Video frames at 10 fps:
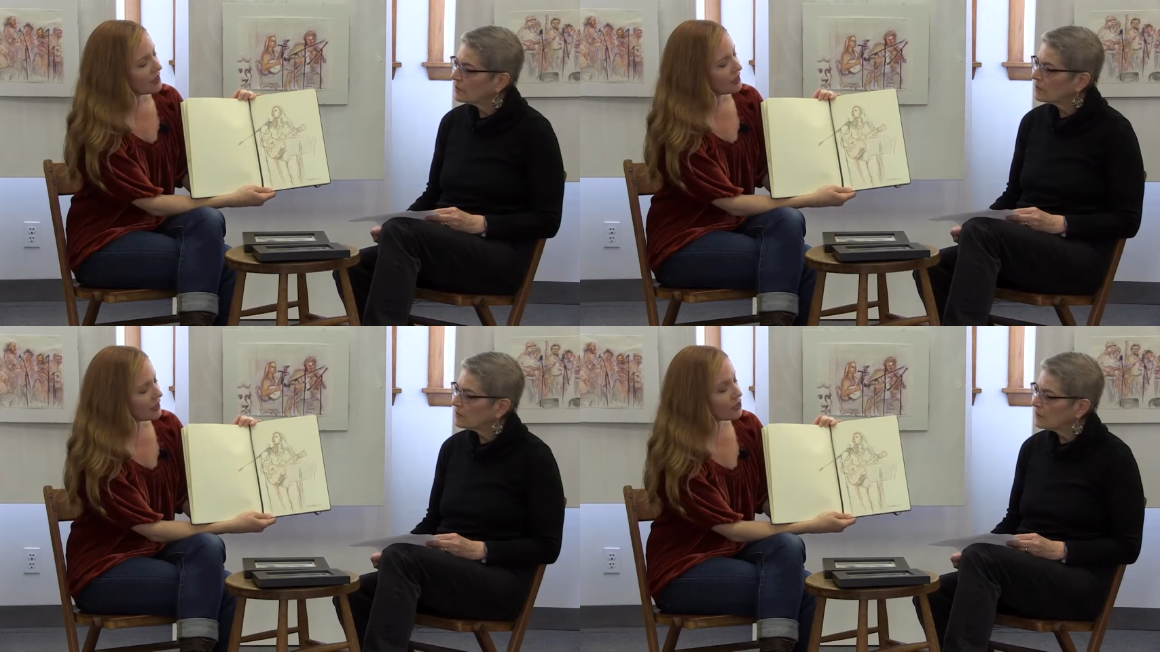
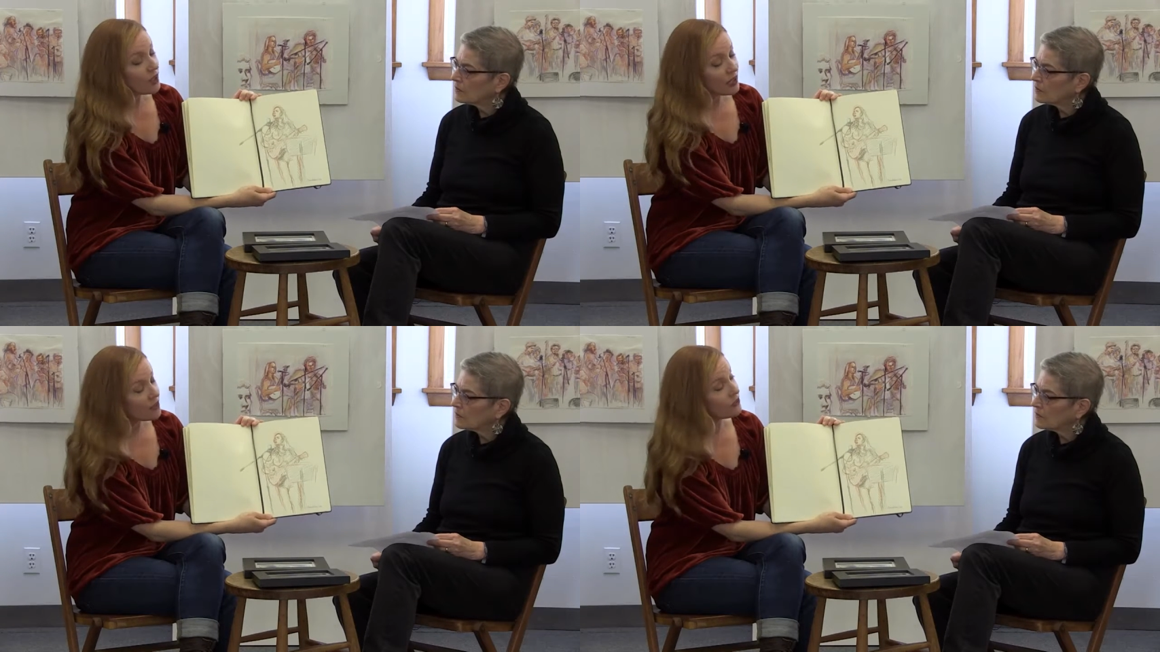Speaker 1: Later
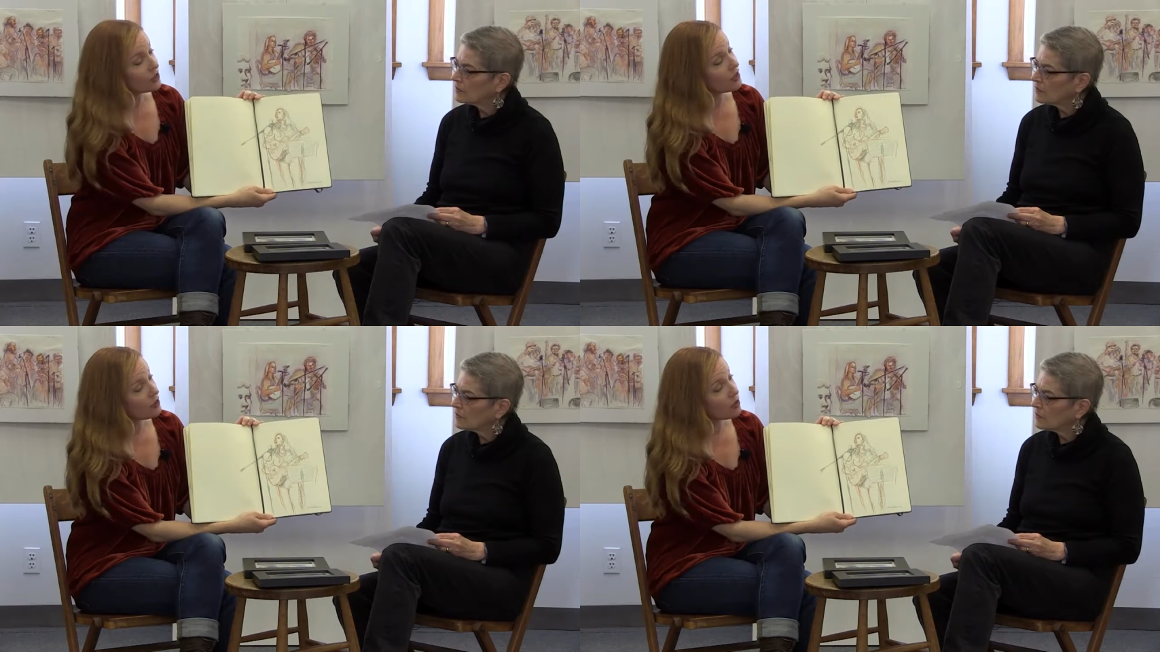on, I
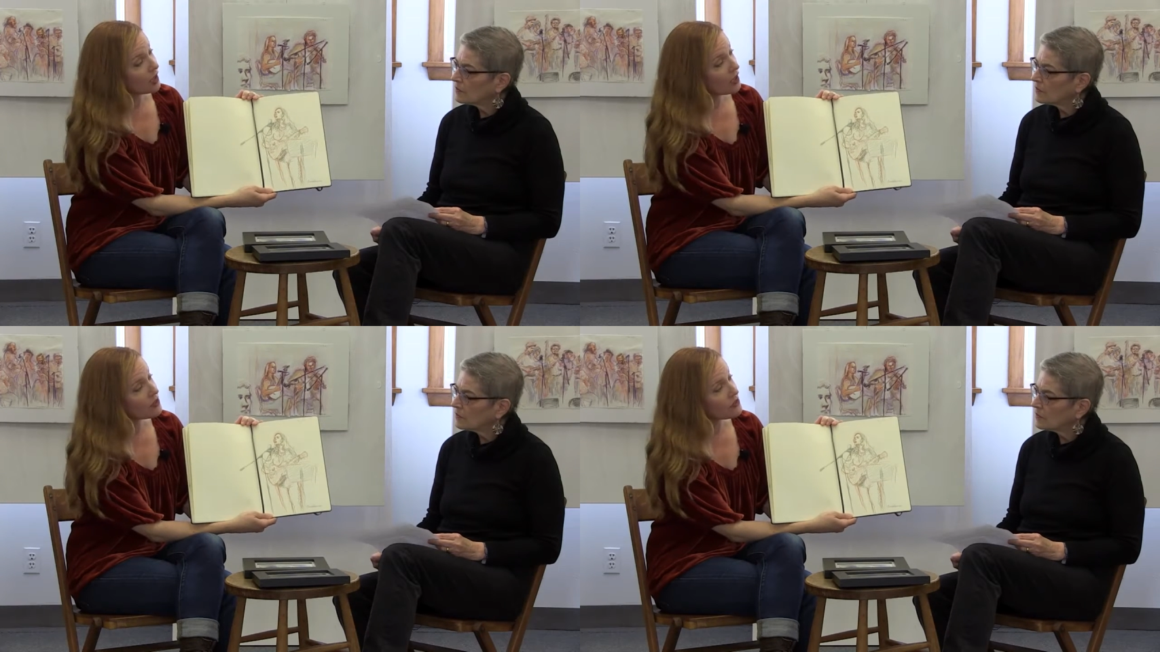figured out what
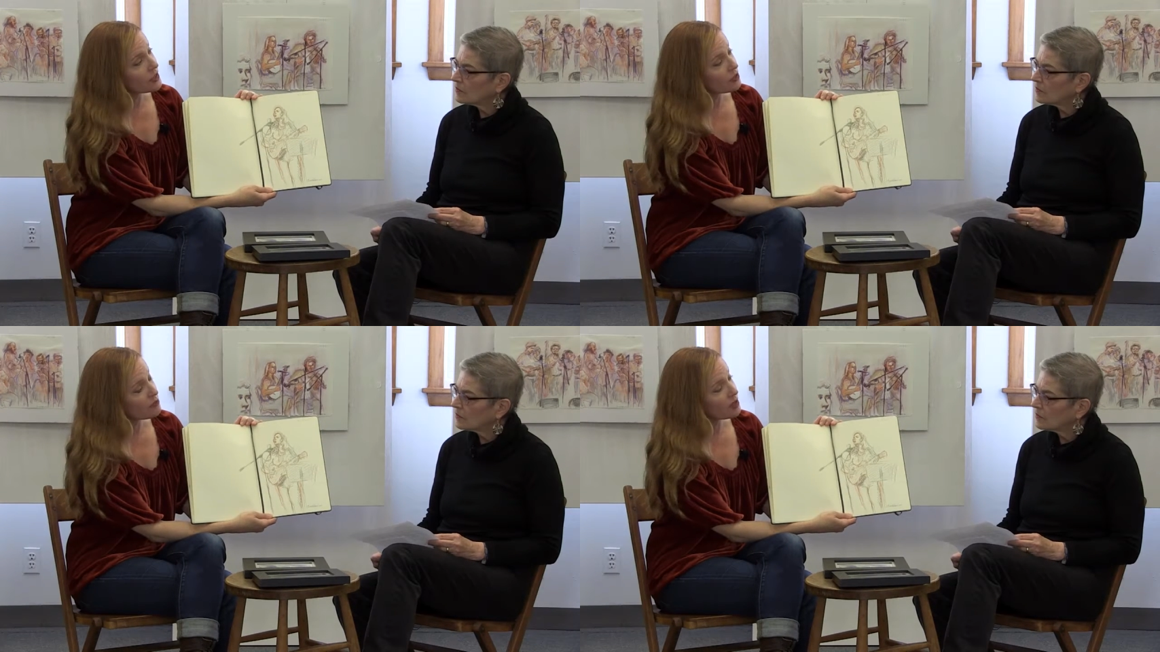colors
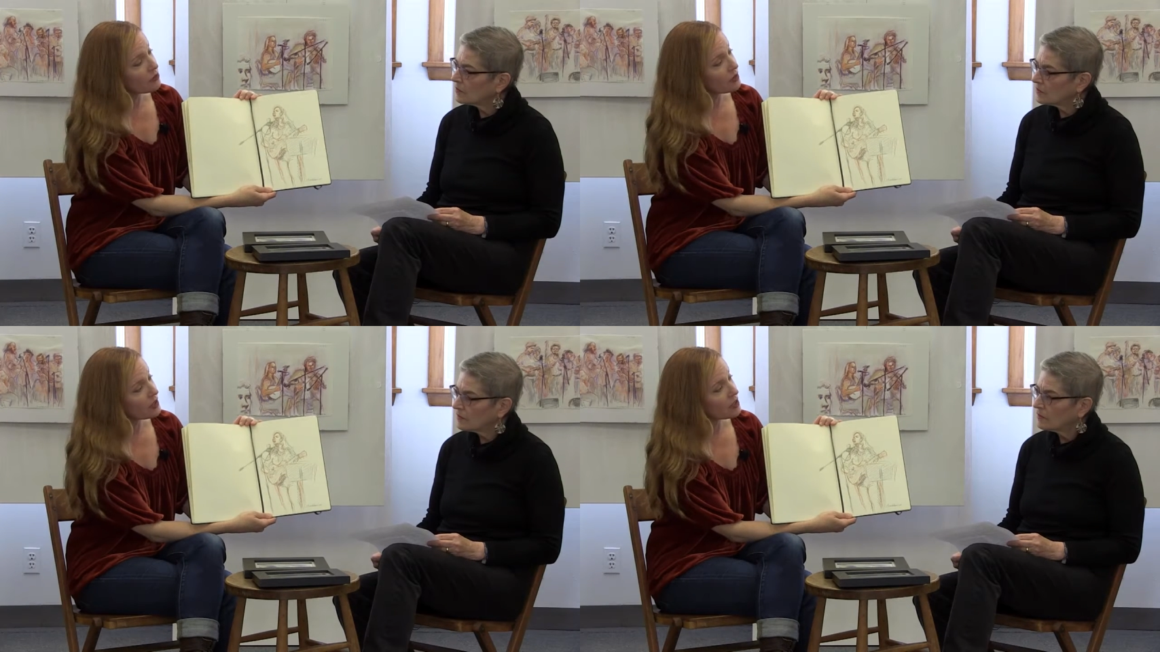I could make
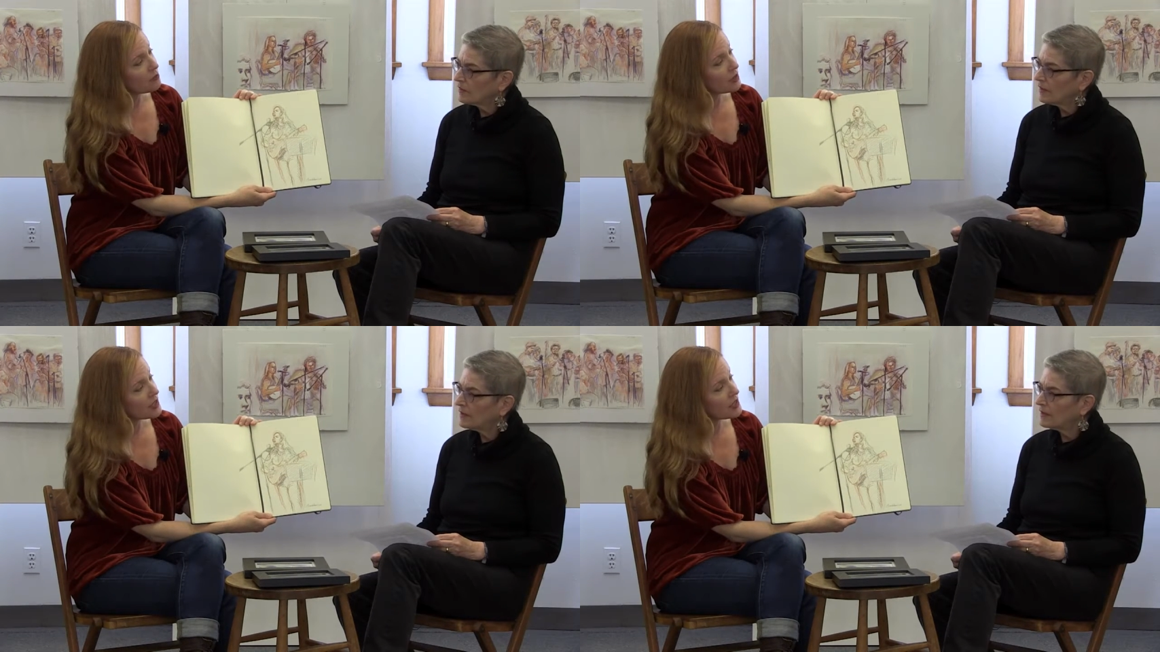work,
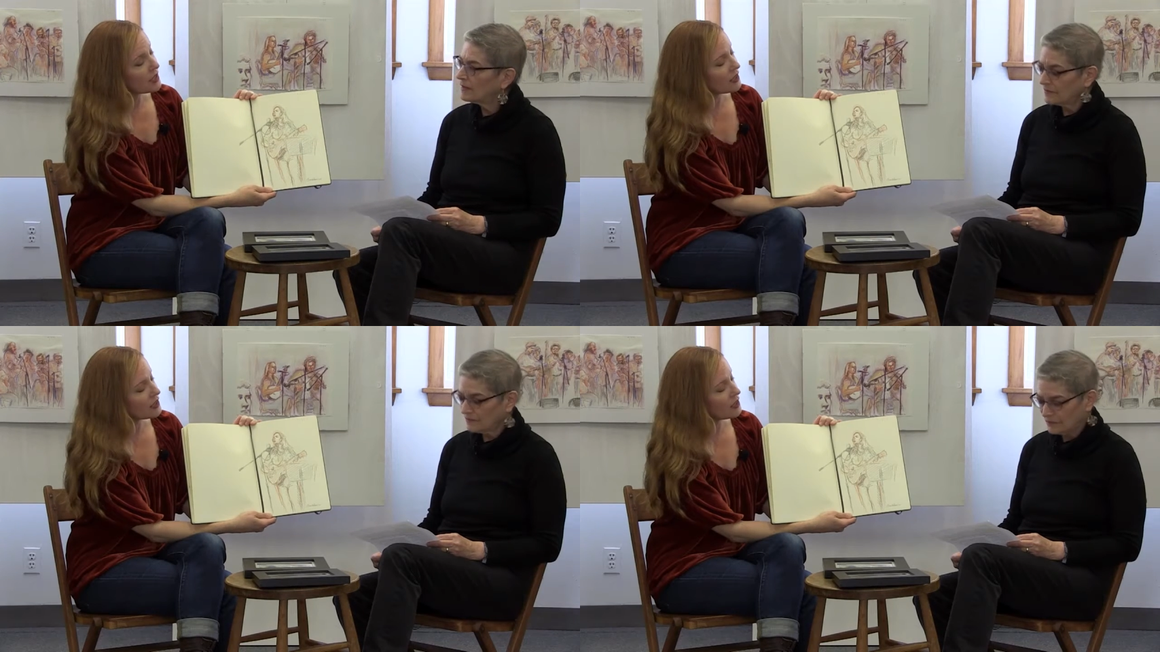uh-huh. but uh -huh.